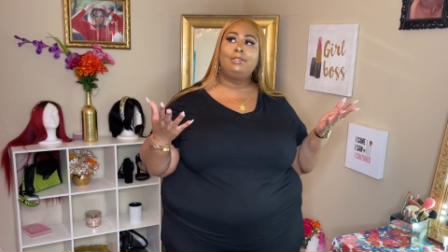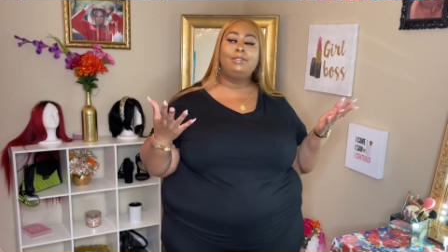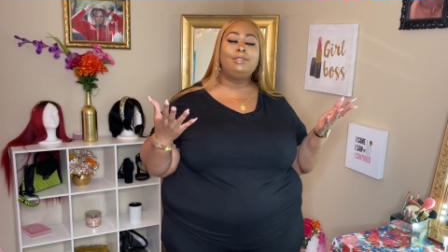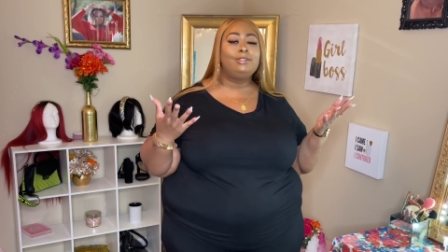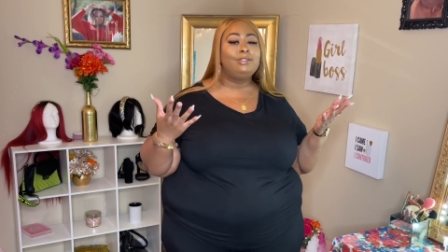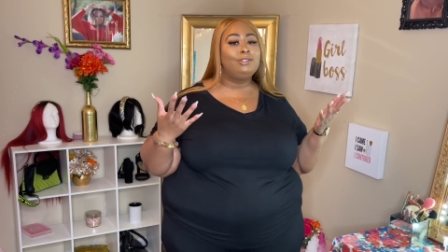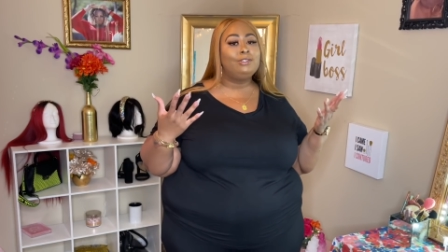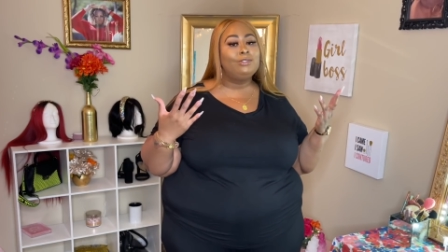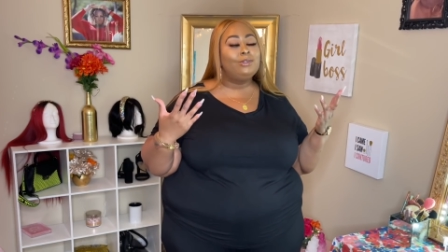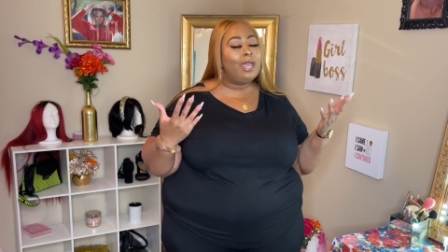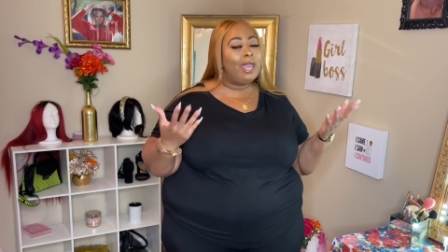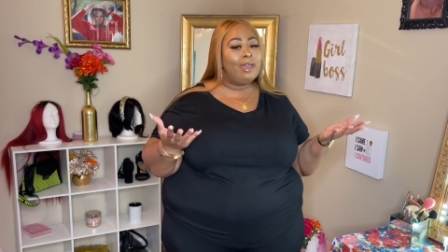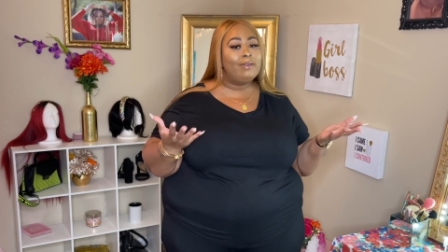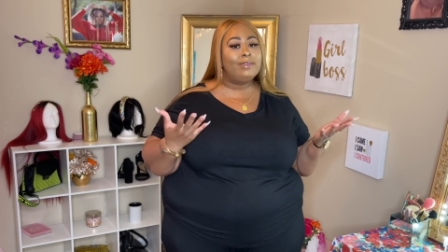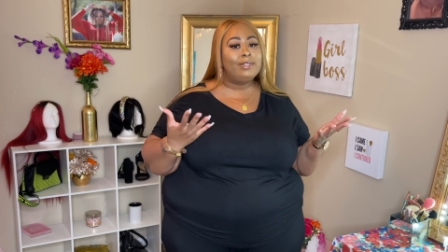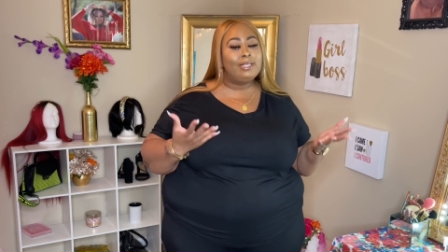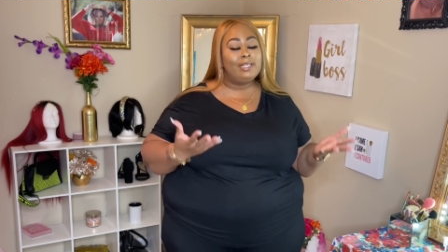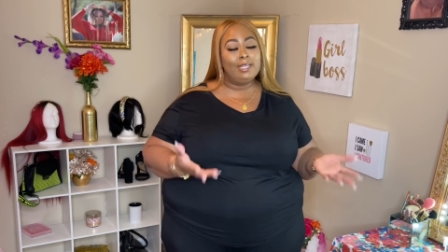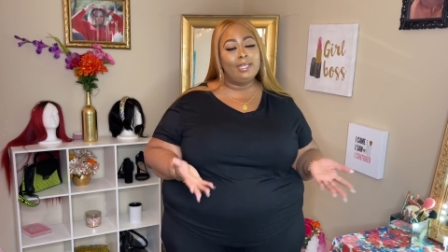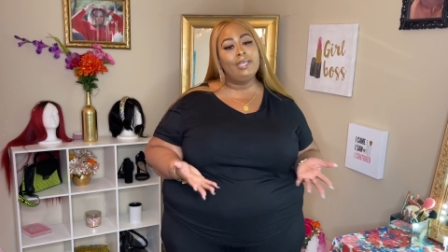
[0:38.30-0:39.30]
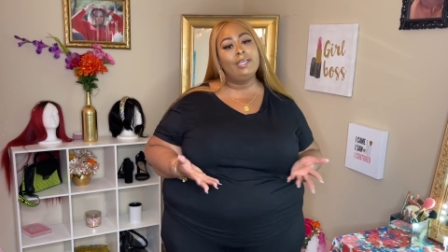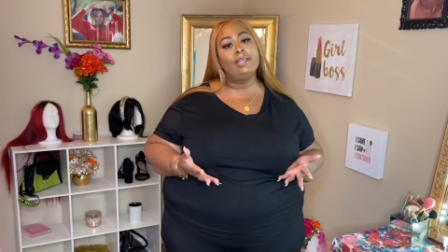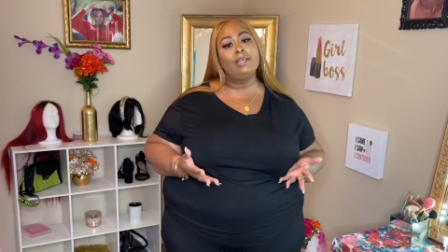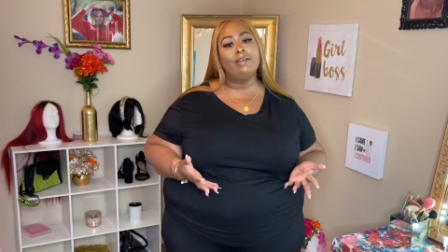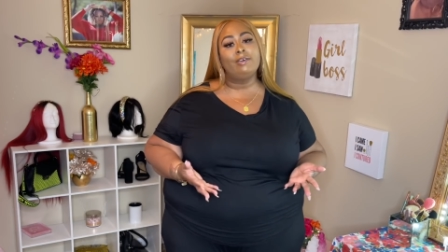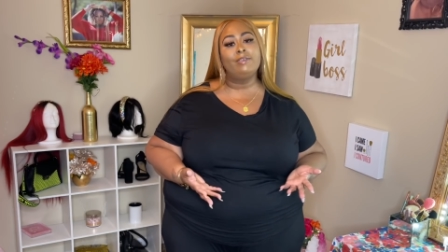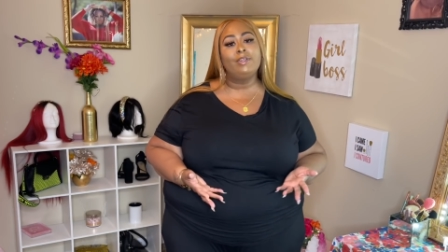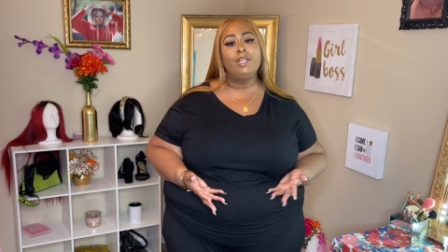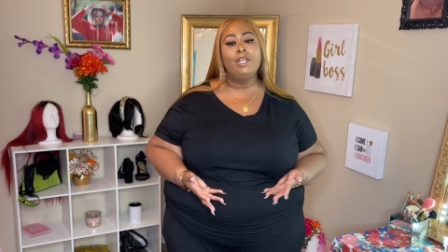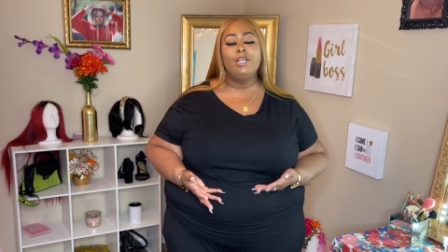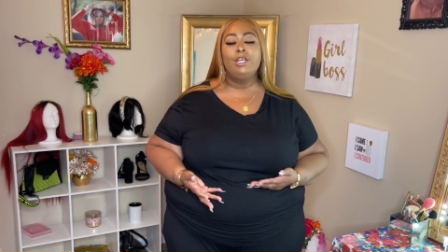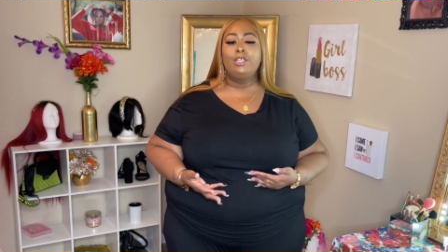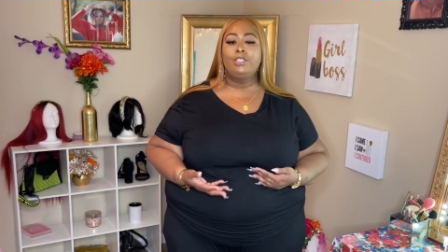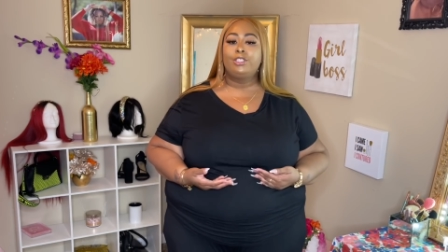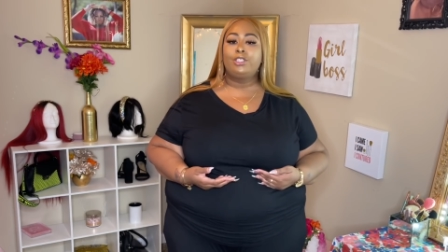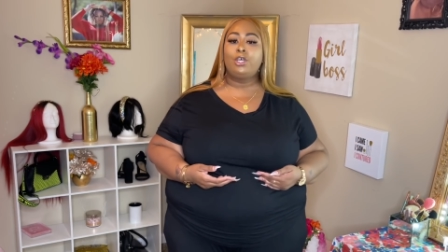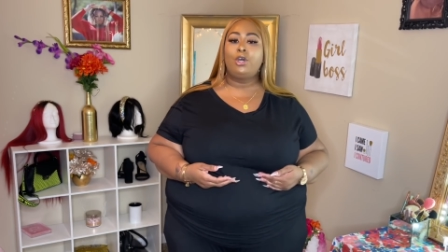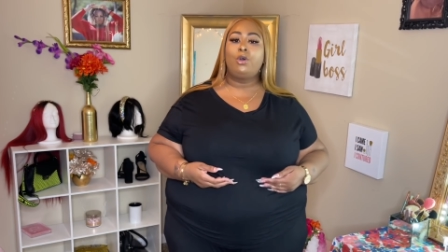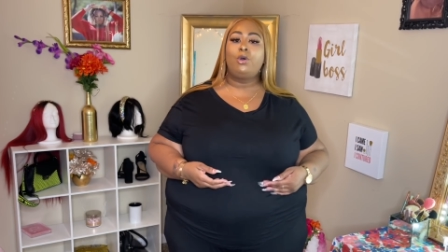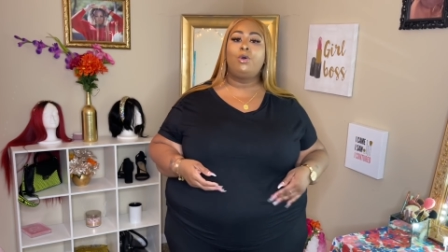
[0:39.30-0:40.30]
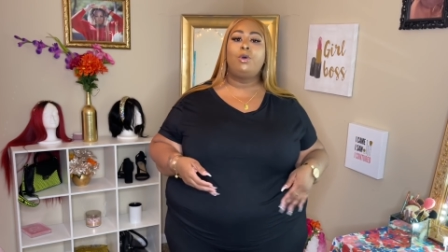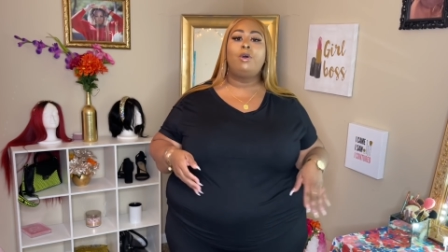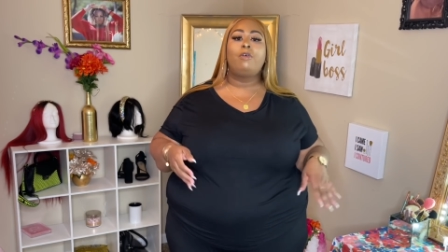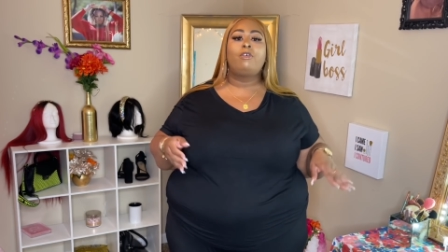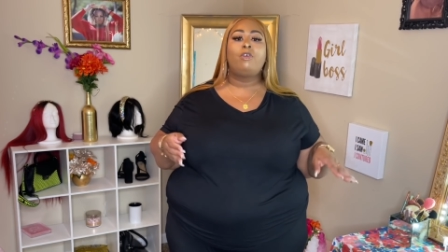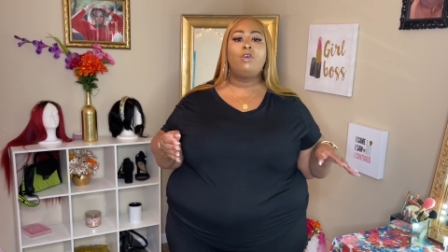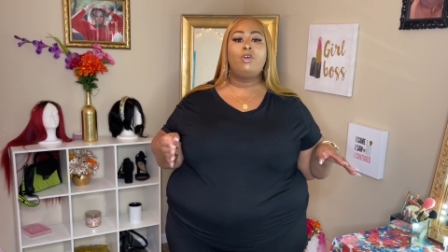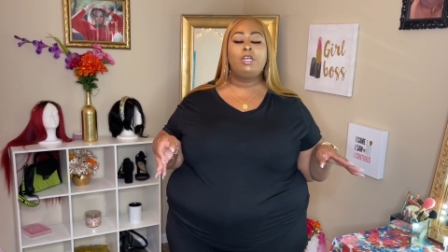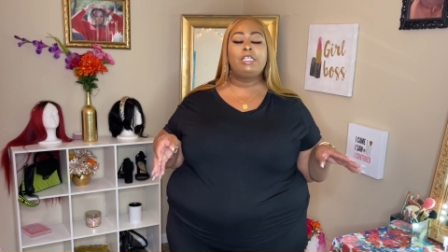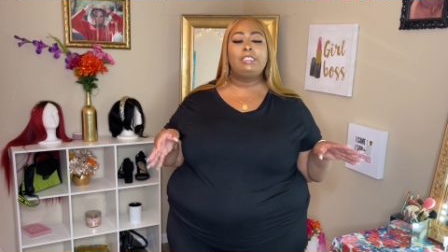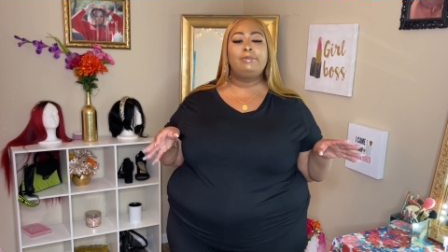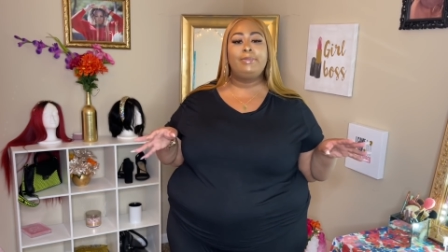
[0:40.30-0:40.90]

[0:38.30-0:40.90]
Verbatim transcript: you haven't lived. So, of course,